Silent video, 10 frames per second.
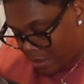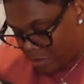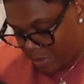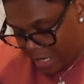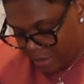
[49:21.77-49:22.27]
This
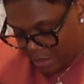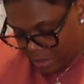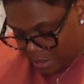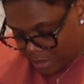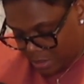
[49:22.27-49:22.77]
bag, I need to
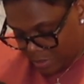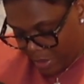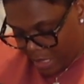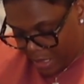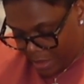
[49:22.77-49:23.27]
clean this
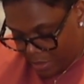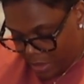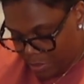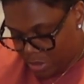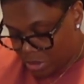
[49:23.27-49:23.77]
bag out.
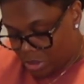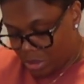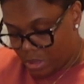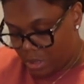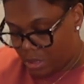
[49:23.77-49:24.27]
Got a bunch of
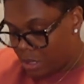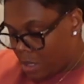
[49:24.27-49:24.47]
junk in it.